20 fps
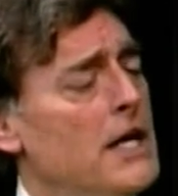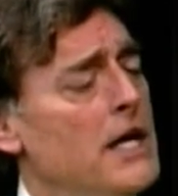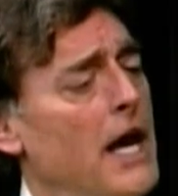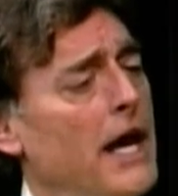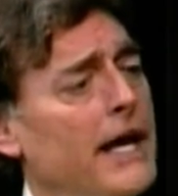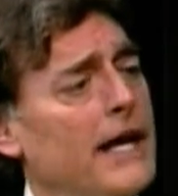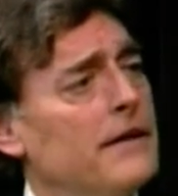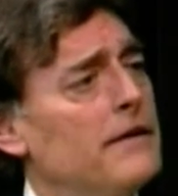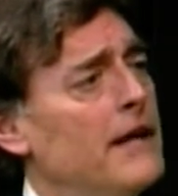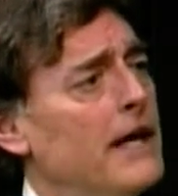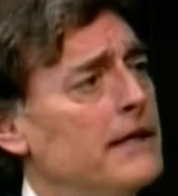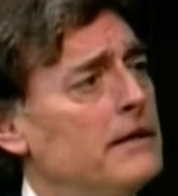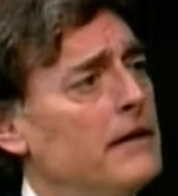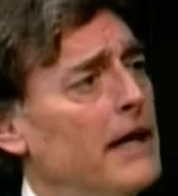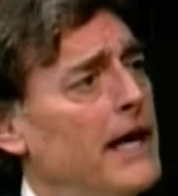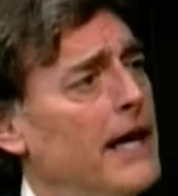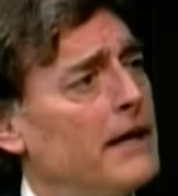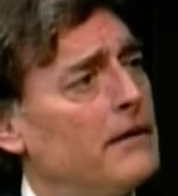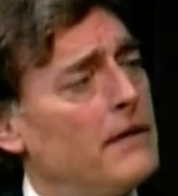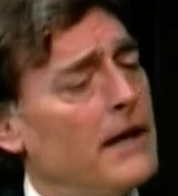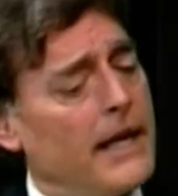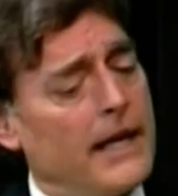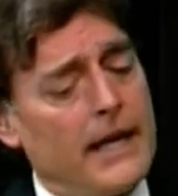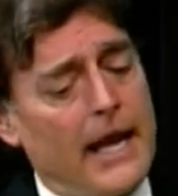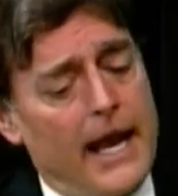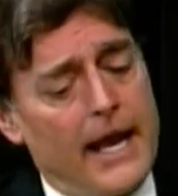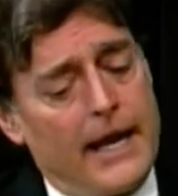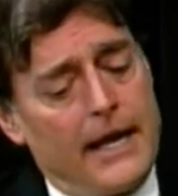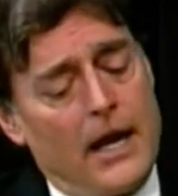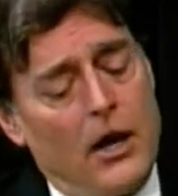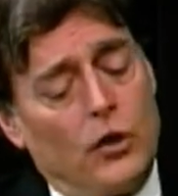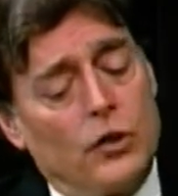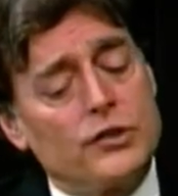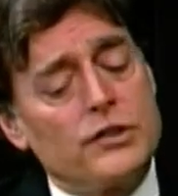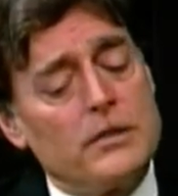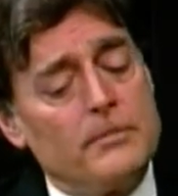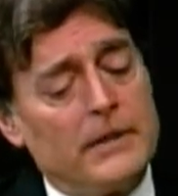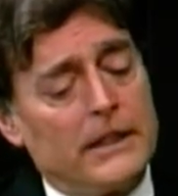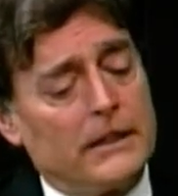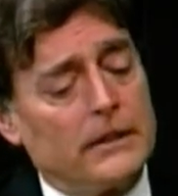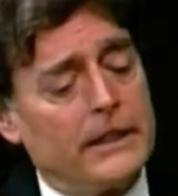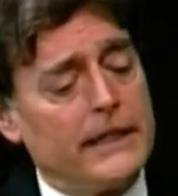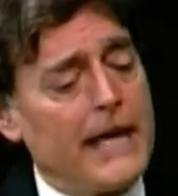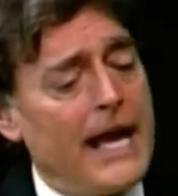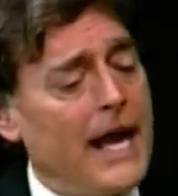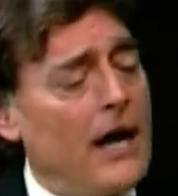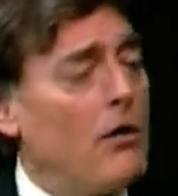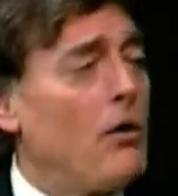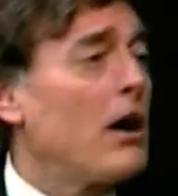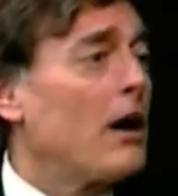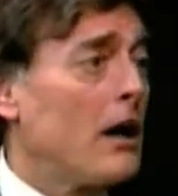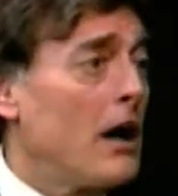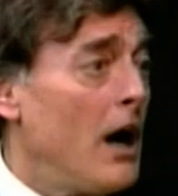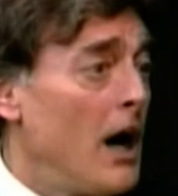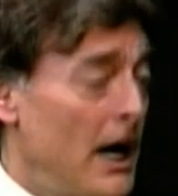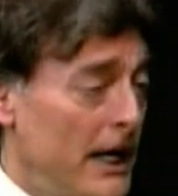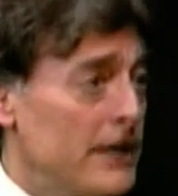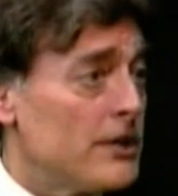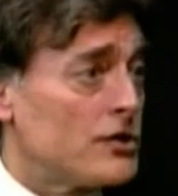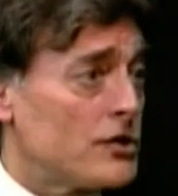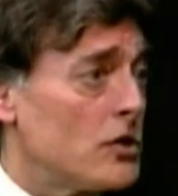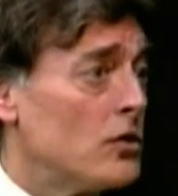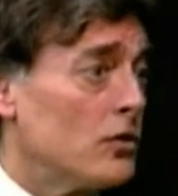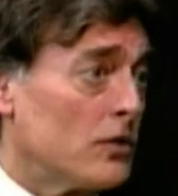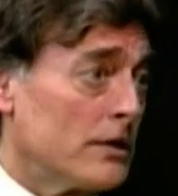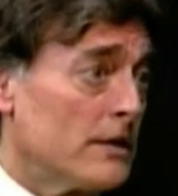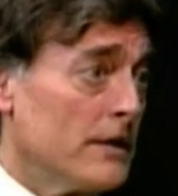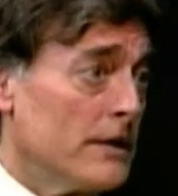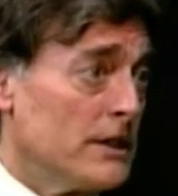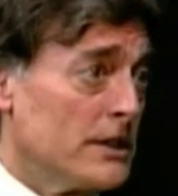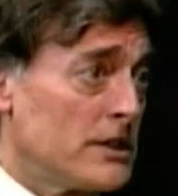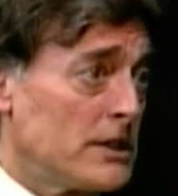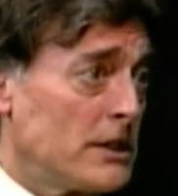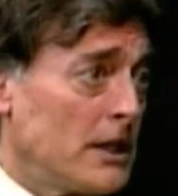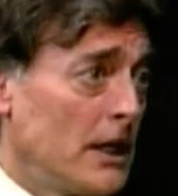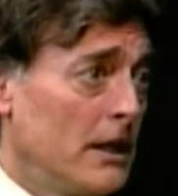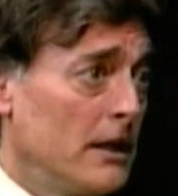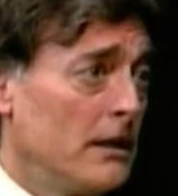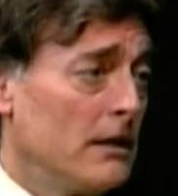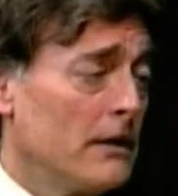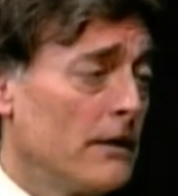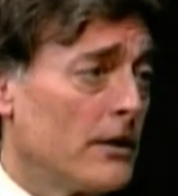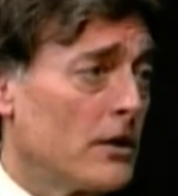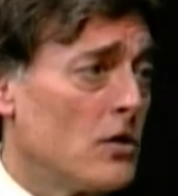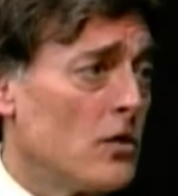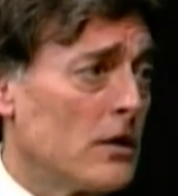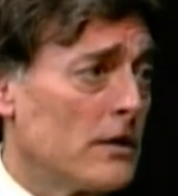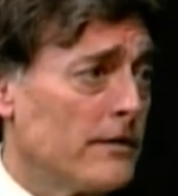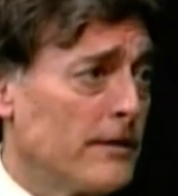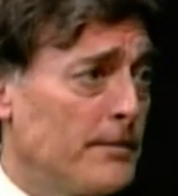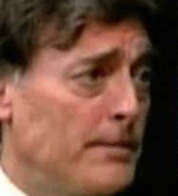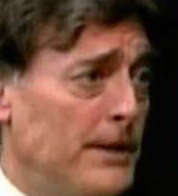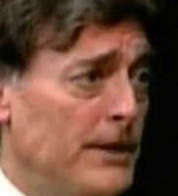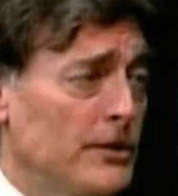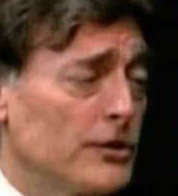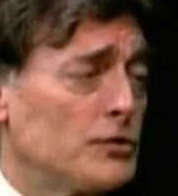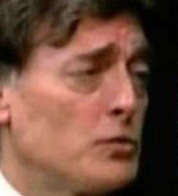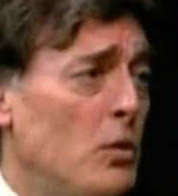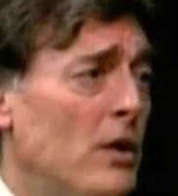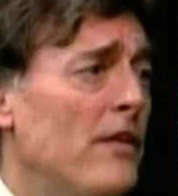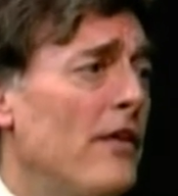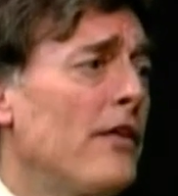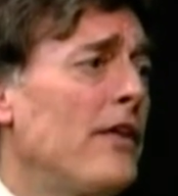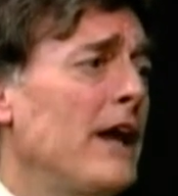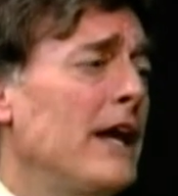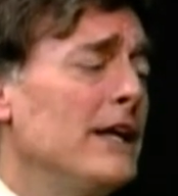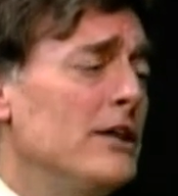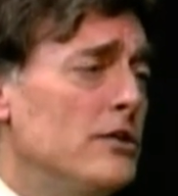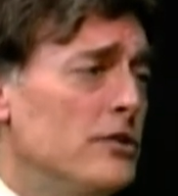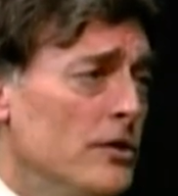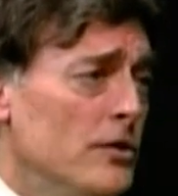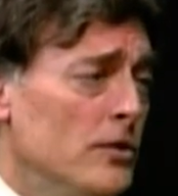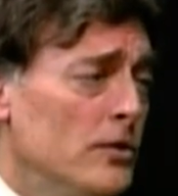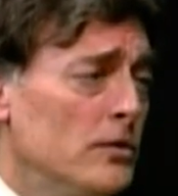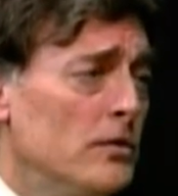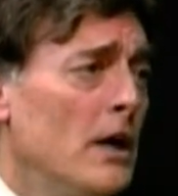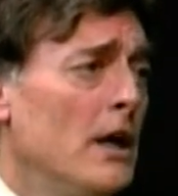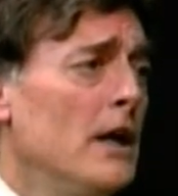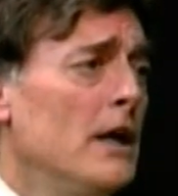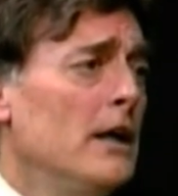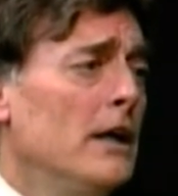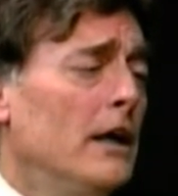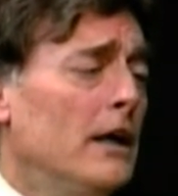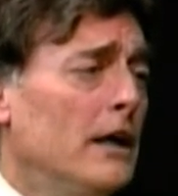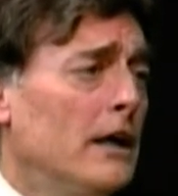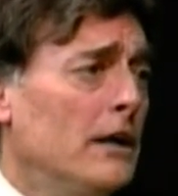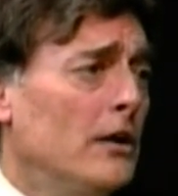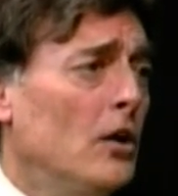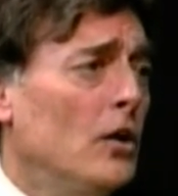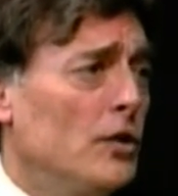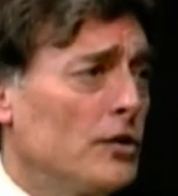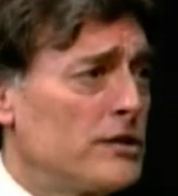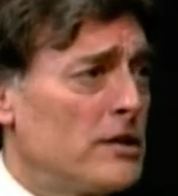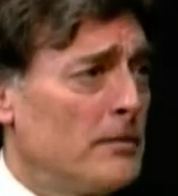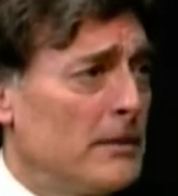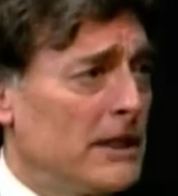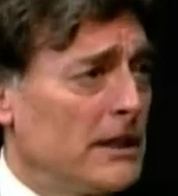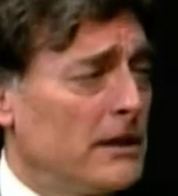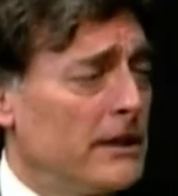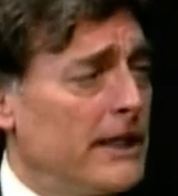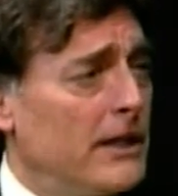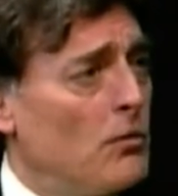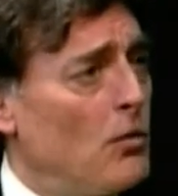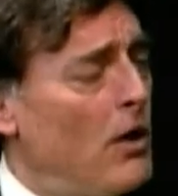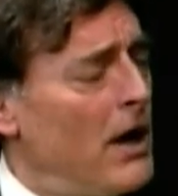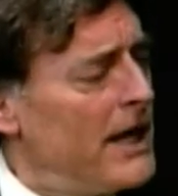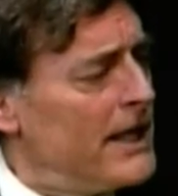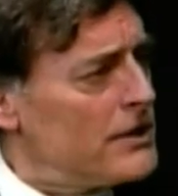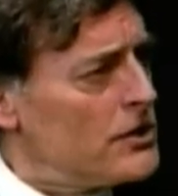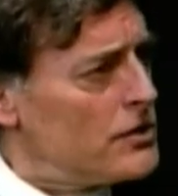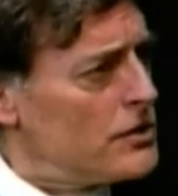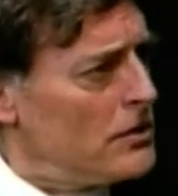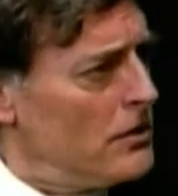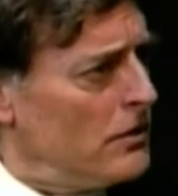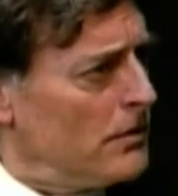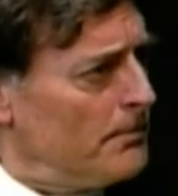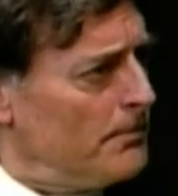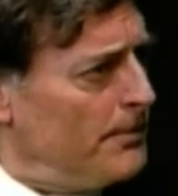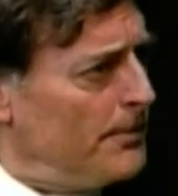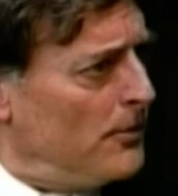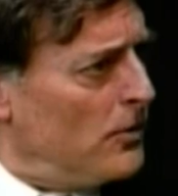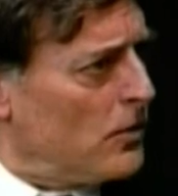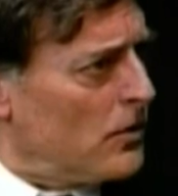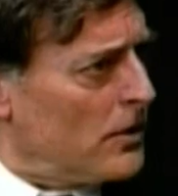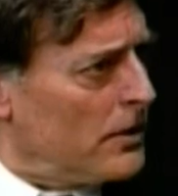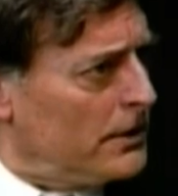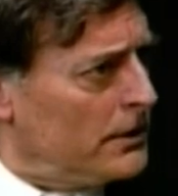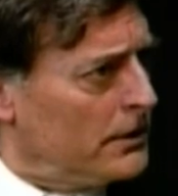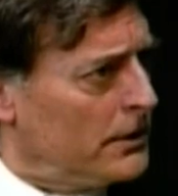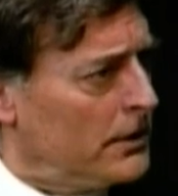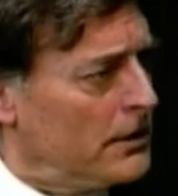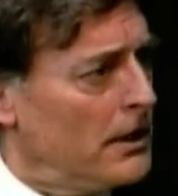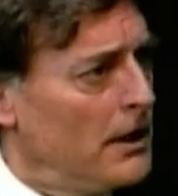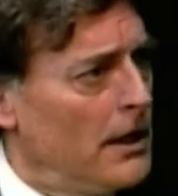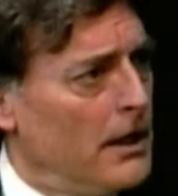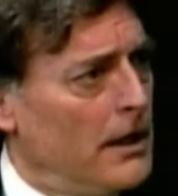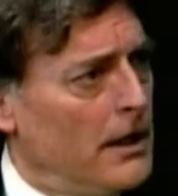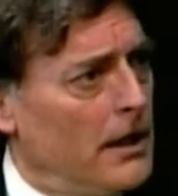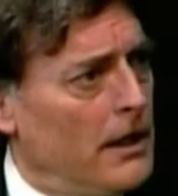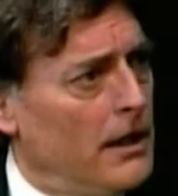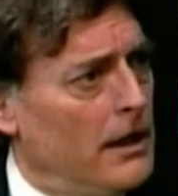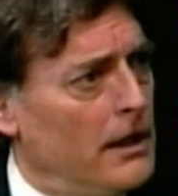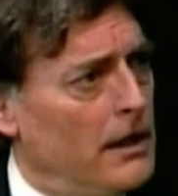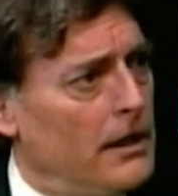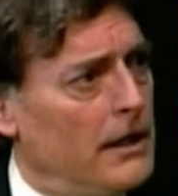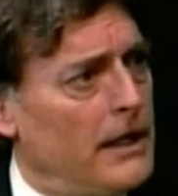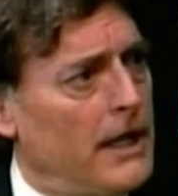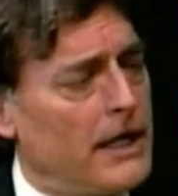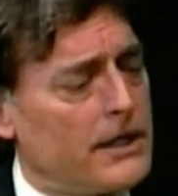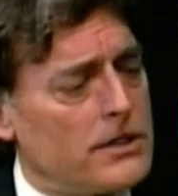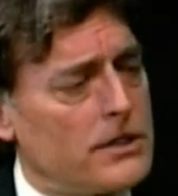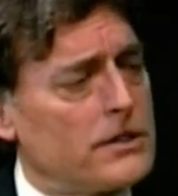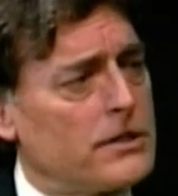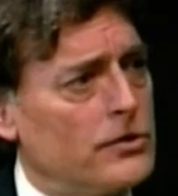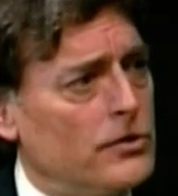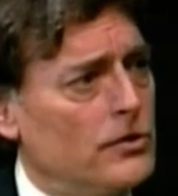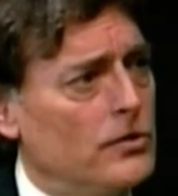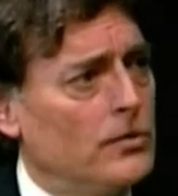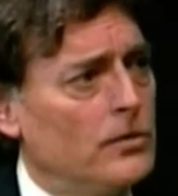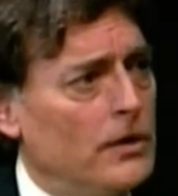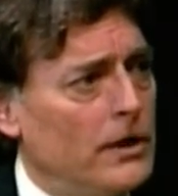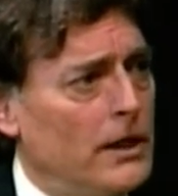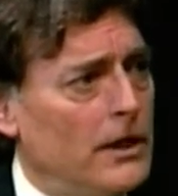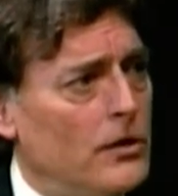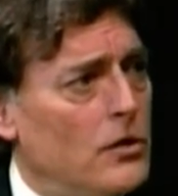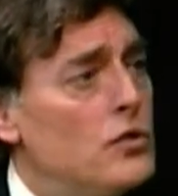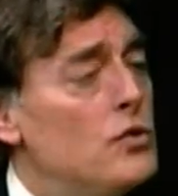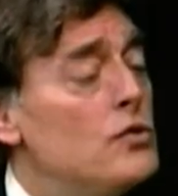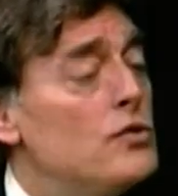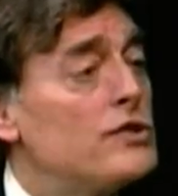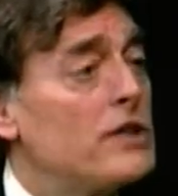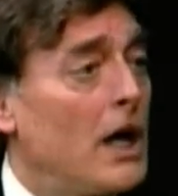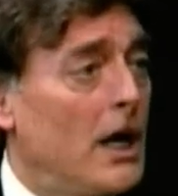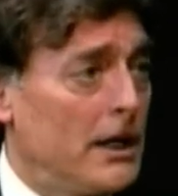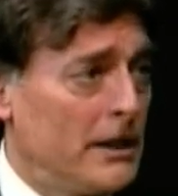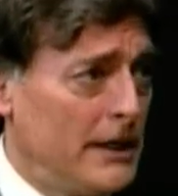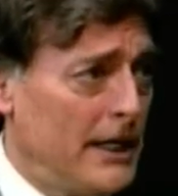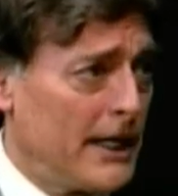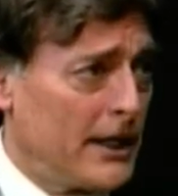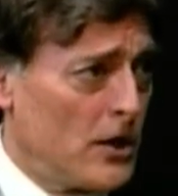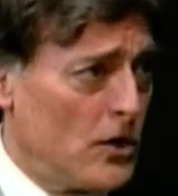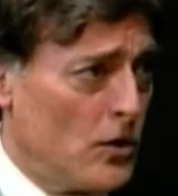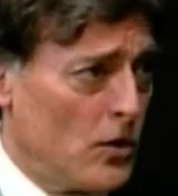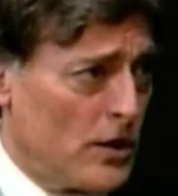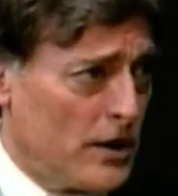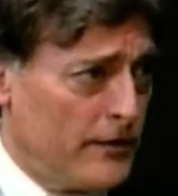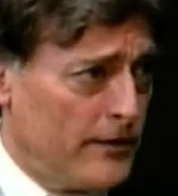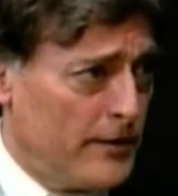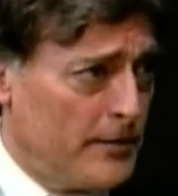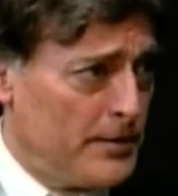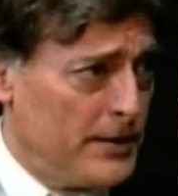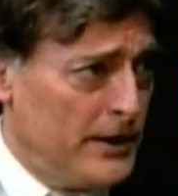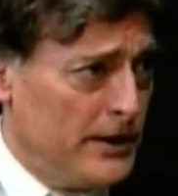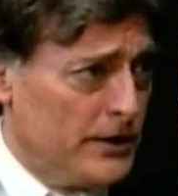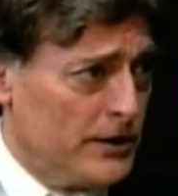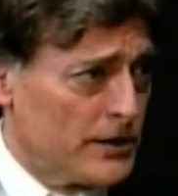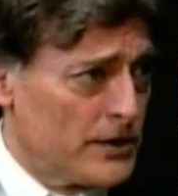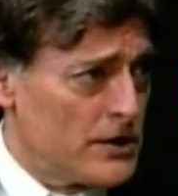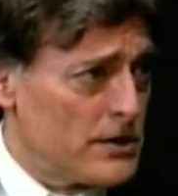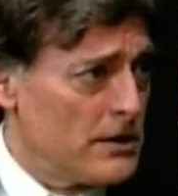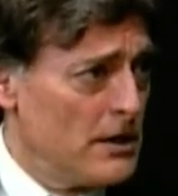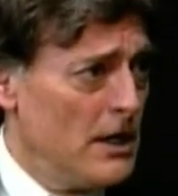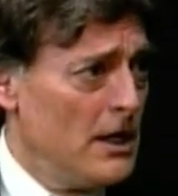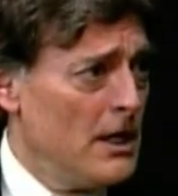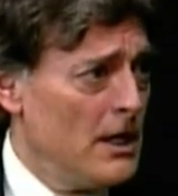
and then and, and, and ultimately how our highest court in the state, the Court of Appeals, what they do uh, ultimately, and why it's so important uh, as to uh, who's on that Court of Appeals.